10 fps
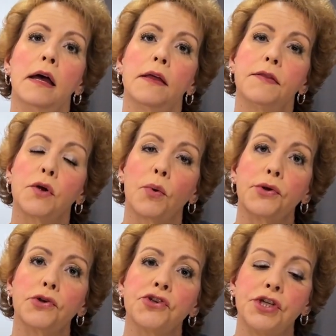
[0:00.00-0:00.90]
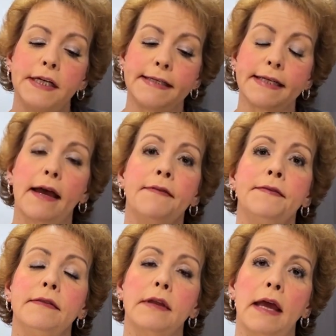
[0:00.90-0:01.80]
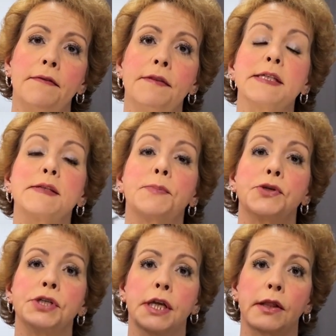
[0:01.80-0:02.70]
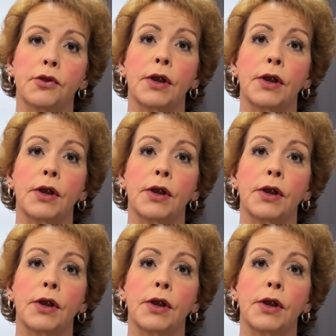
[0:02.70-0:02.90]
The quarter sheet and this particular